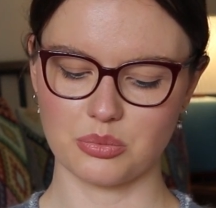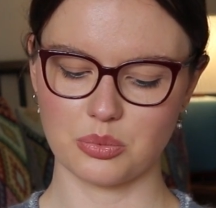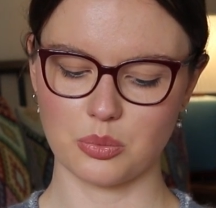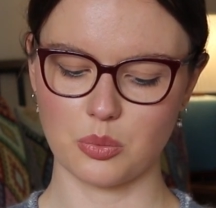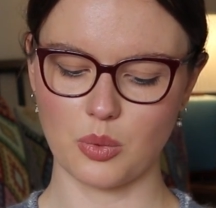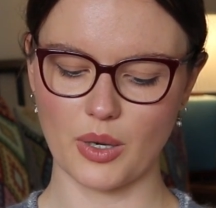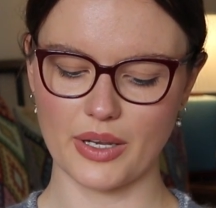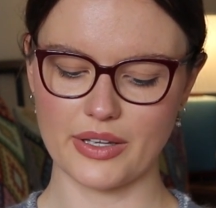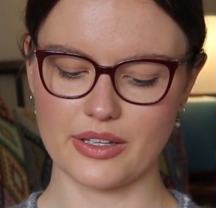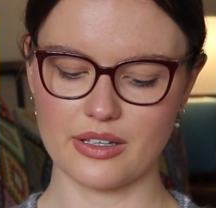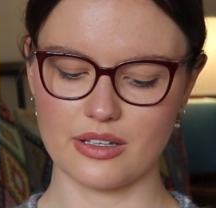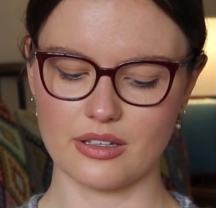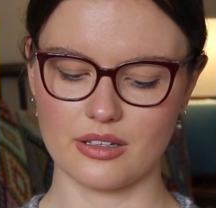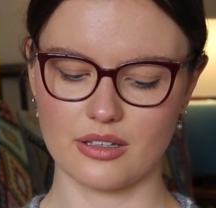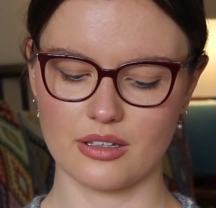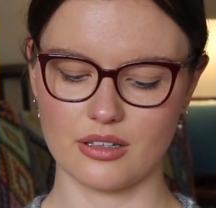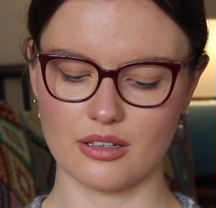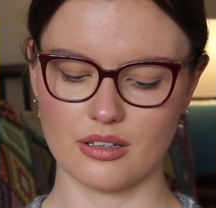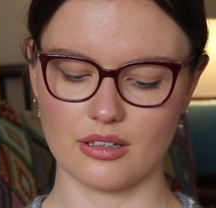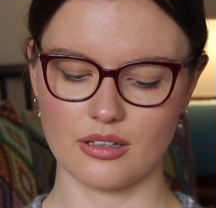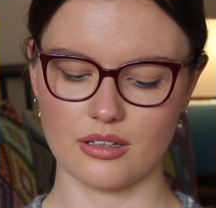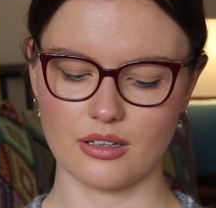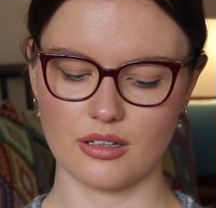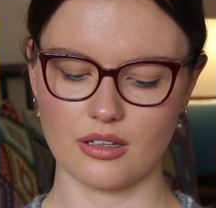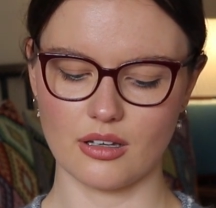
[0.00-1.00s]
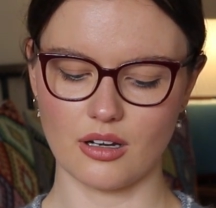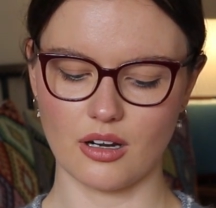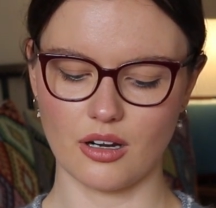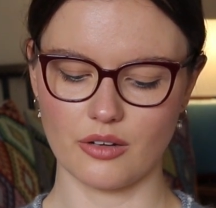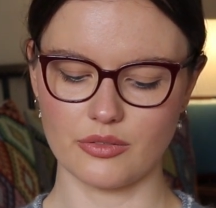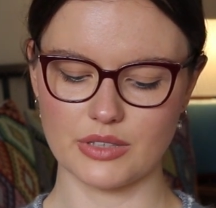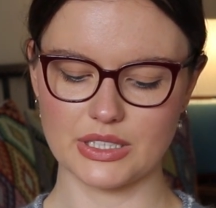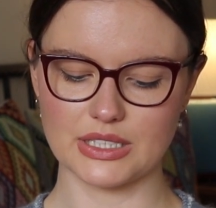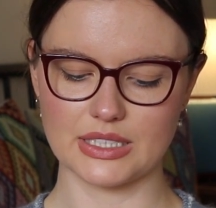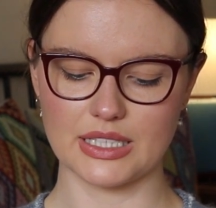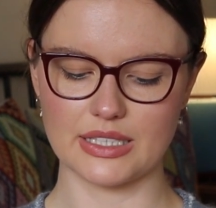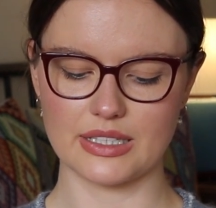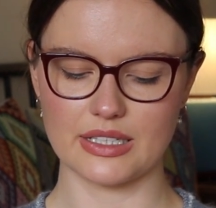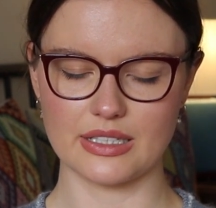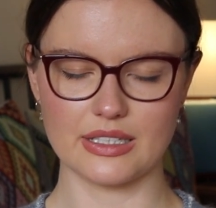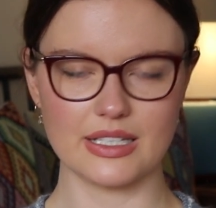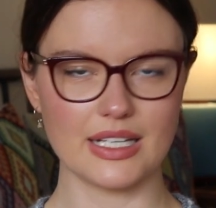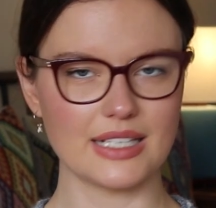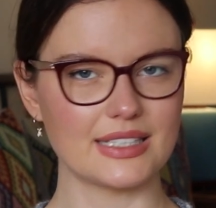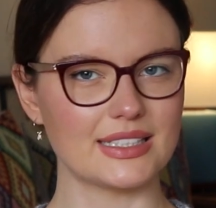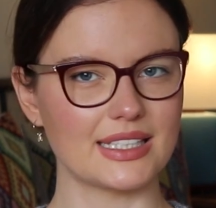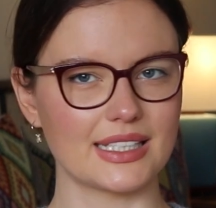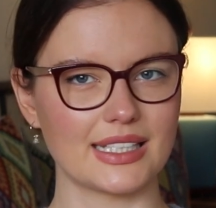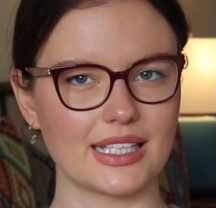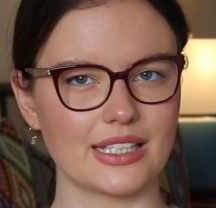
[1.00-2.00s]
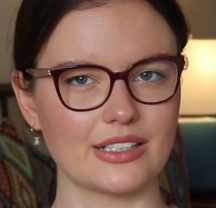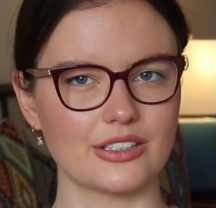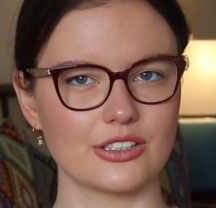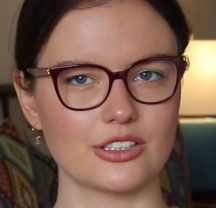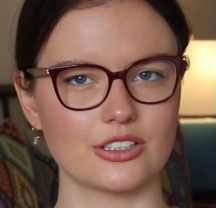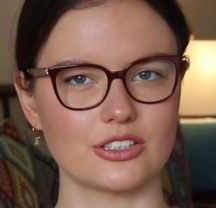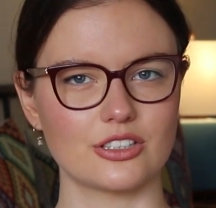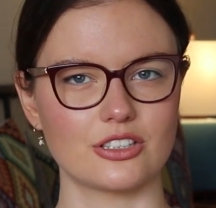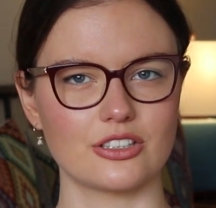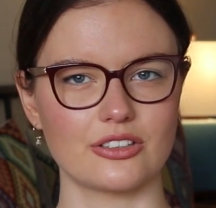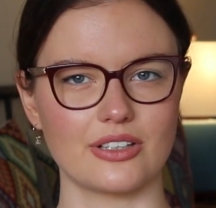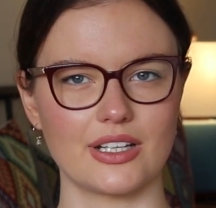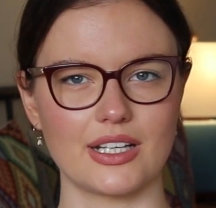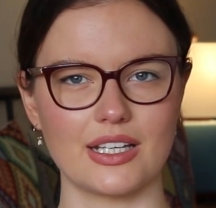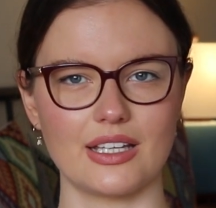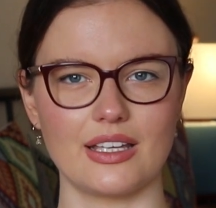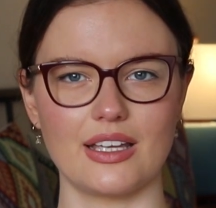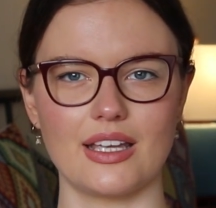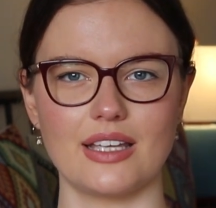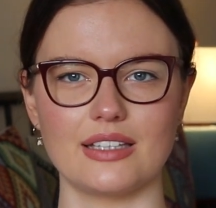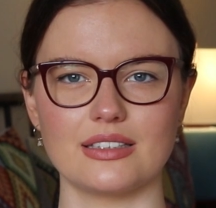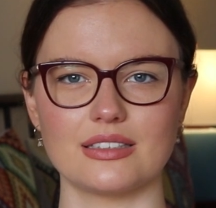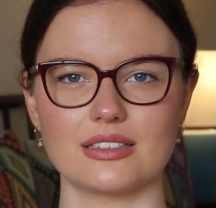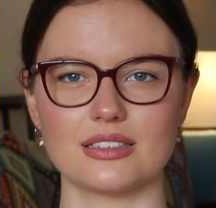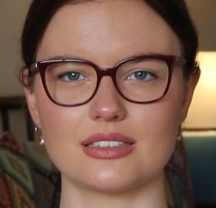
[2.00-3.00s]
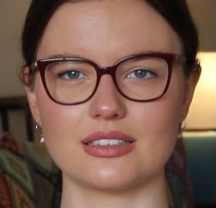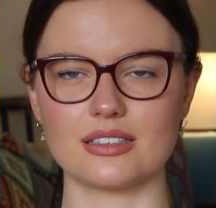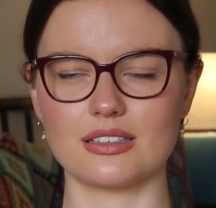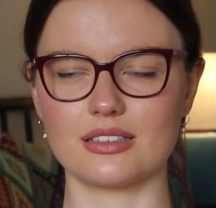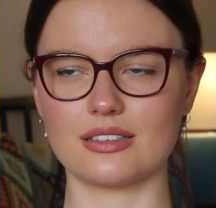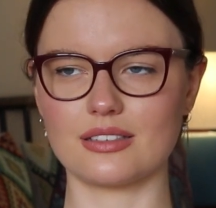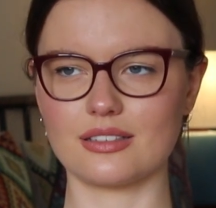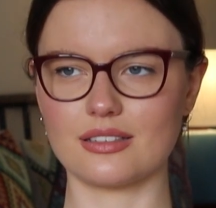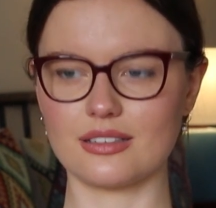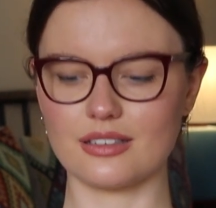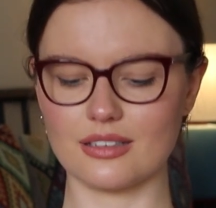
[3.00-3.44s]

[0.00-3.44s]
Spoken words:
when obviously the knitting industry is